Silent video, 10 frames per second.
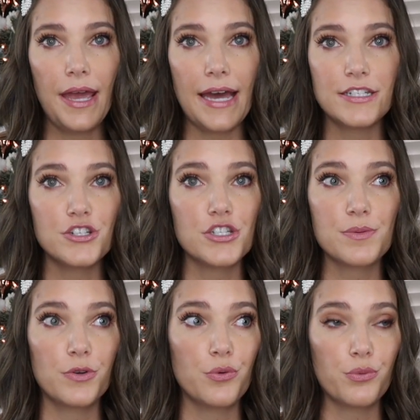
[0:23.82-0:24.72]
had to
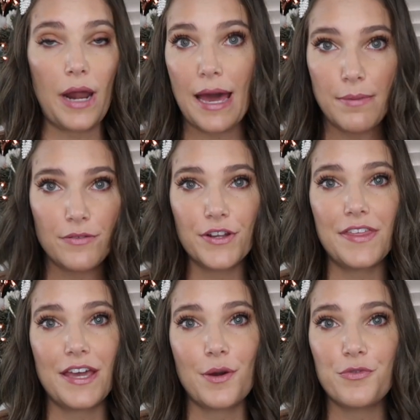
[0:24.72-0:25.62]
just grab
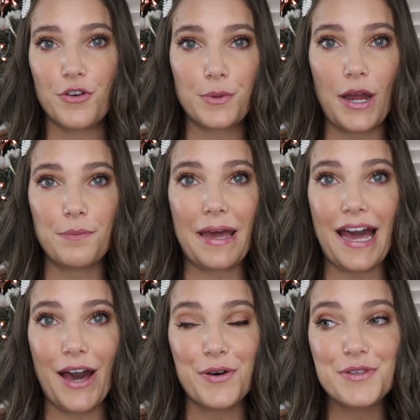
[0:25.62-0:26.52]
everything from around my
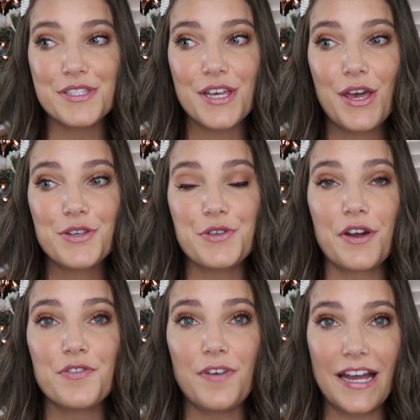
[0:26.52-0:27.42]
house. So
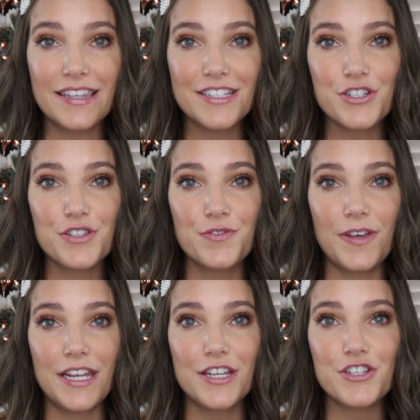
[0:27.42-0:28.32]
I finally just
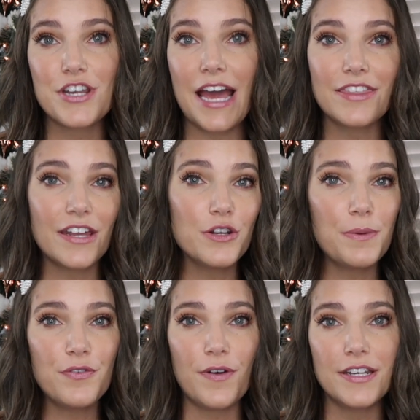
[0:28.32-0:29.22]
finished. I thought it'd
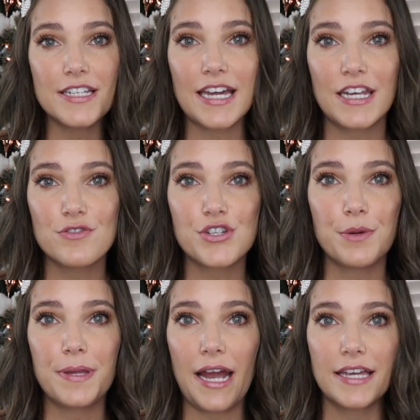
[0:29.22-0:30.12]
be fun to kind of
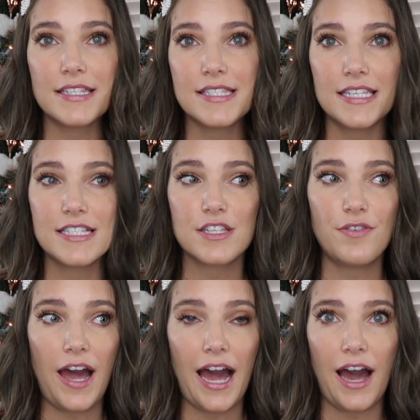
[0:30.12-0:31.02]
share behind the scenes of
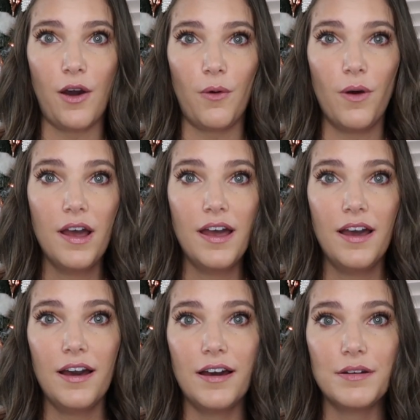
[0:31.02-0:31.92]
how
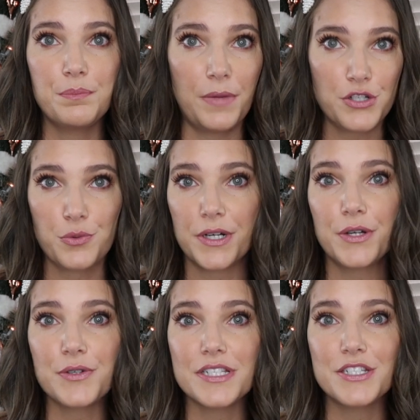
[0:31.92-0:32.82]
much work
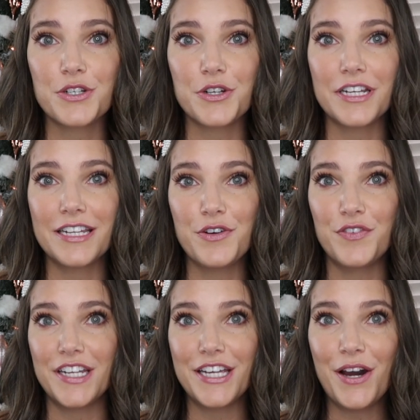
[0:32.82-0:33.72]
goes into creating a
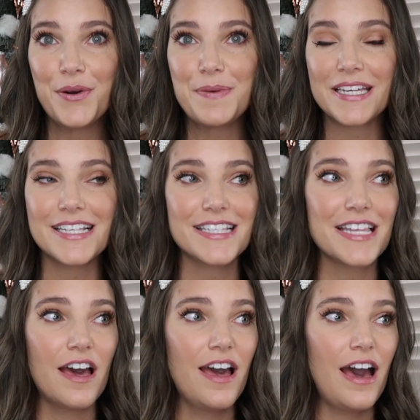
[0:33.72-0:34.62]
video, because
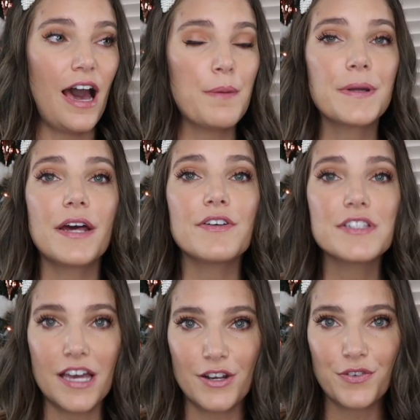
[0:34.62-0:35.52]
I put out a
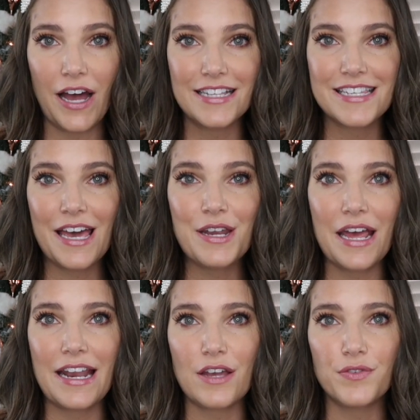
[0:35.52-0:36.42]
ton of content
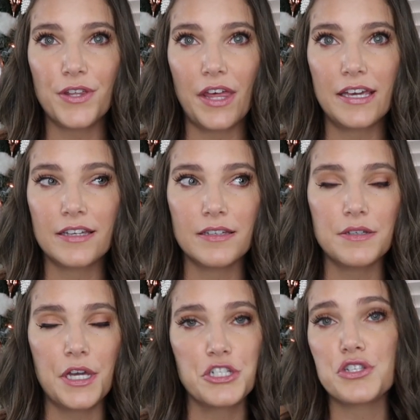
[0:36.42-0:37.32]
and I feel like
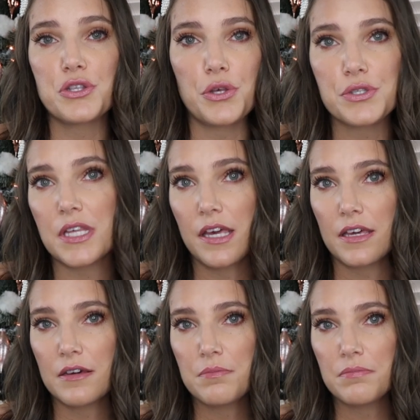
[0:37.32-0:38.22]
it just looks
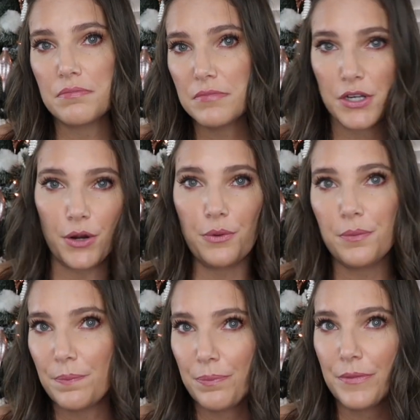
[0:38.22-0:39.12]
like, you know,
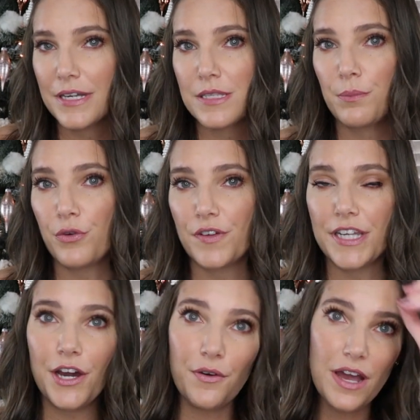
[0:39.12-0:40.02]
a simple
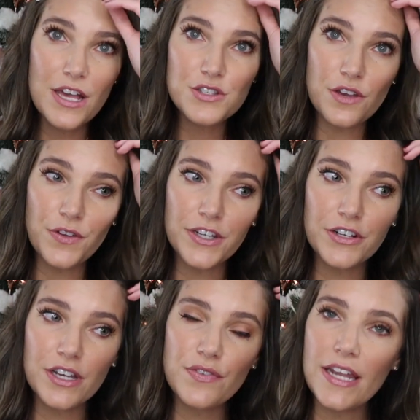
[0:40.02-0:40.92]
video. So I
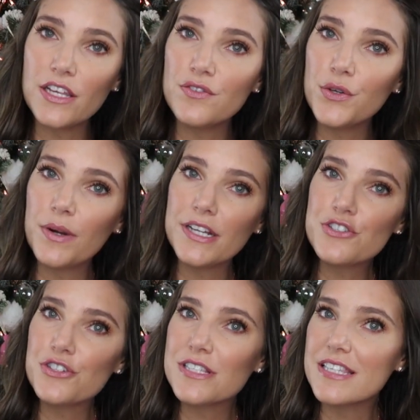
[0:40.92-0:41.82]
figured if any of you are
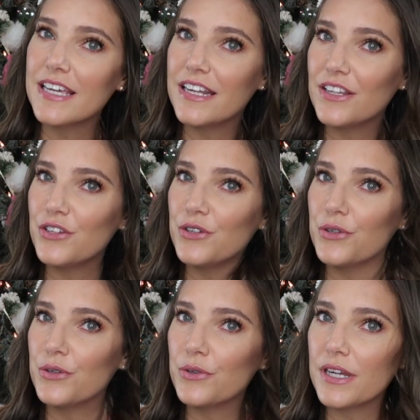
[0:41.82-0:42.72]
interested,
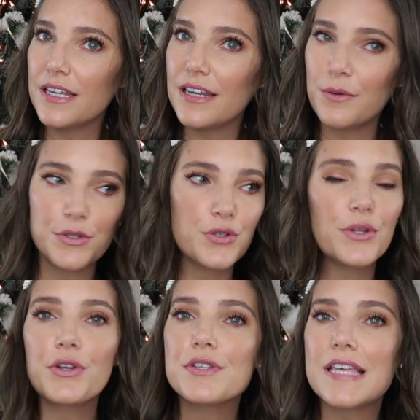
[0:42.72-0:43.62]
you can, we'll do a
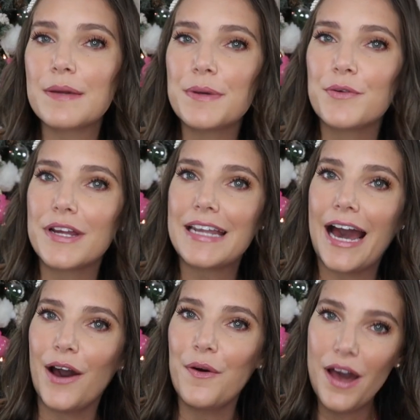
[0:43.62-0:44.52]
little segment right
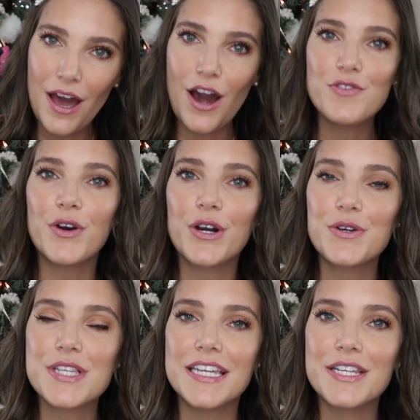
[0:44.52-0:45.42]
now of what
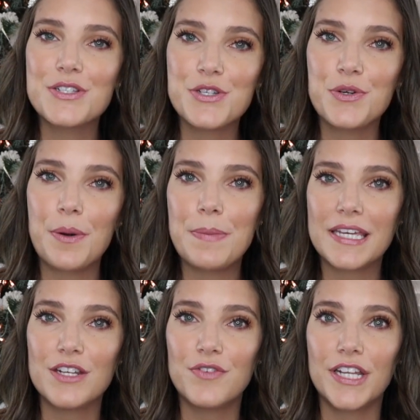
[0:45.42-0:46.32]
goes into
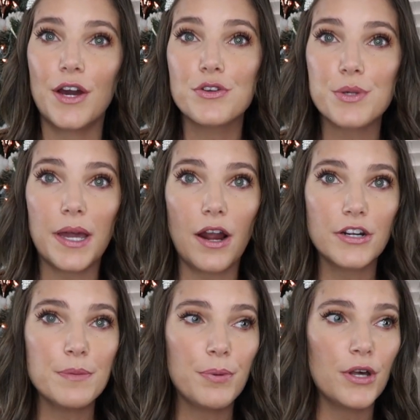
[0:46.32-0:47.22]
making a video. So I
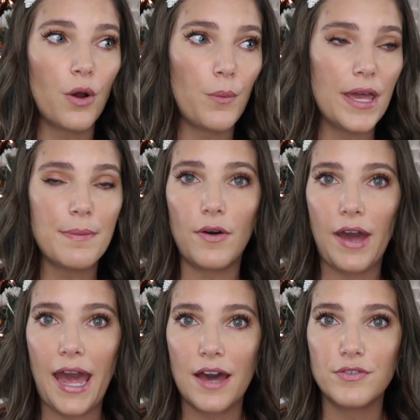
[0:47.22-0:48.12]
already put away about
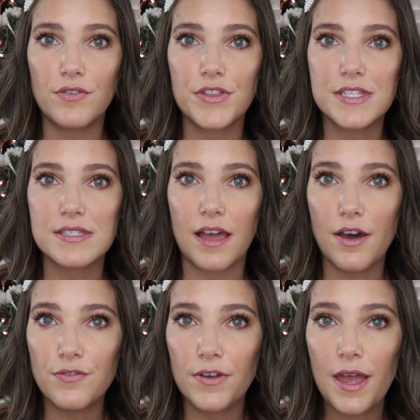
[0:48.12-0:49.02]
half of the
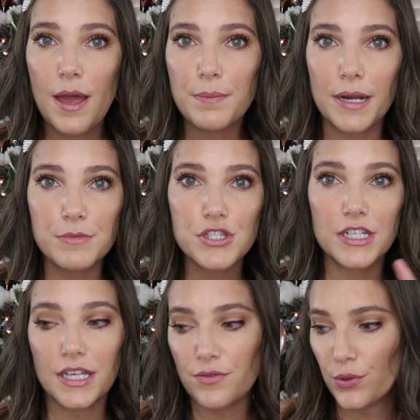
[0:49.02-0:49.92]
stuff, but I'm just
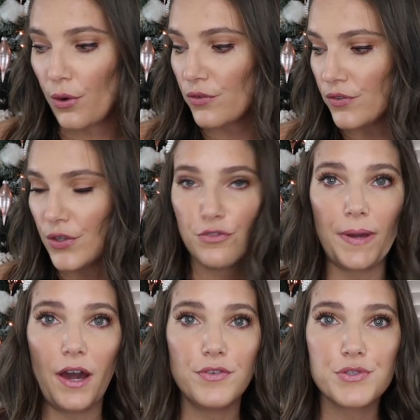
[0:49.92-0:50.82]
gonna give you an overview of
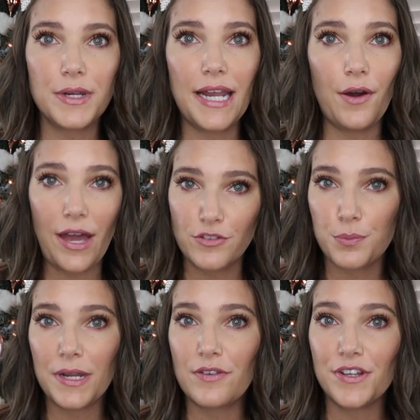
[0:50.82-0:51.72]
my office right now. I have to
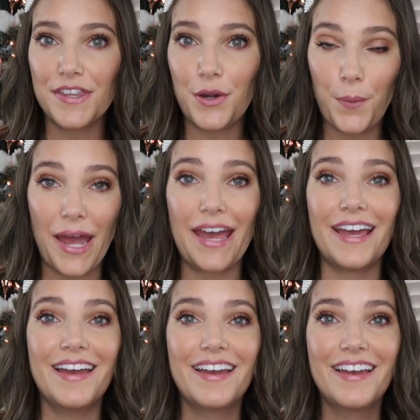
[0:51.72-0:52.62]
put everything
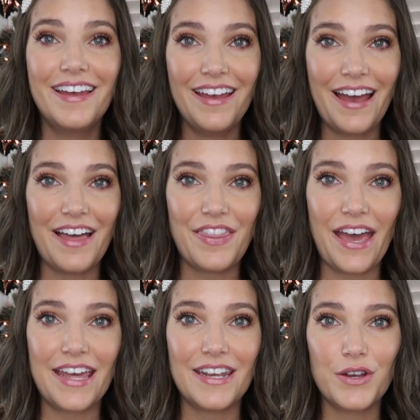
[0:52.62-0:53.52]
away and
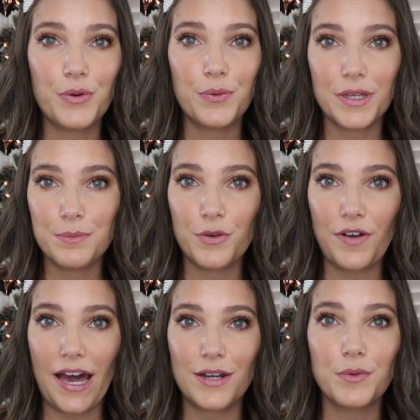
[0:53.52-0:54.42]
then we can move
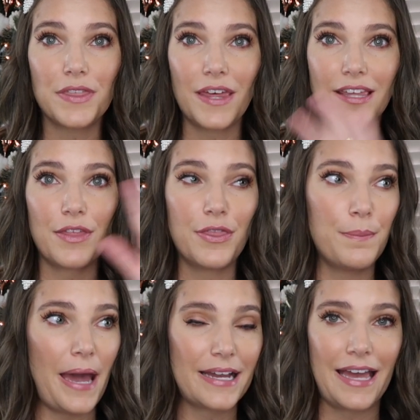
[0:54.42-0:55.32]
on with like the
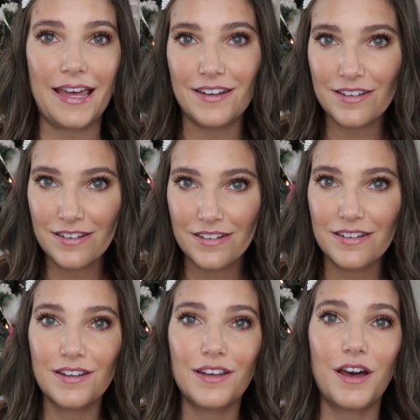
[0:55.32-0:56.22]
back end
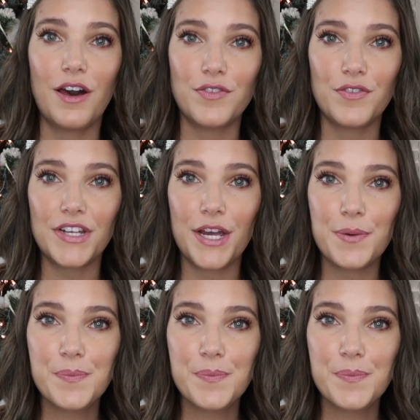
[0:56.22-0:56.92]
of the video.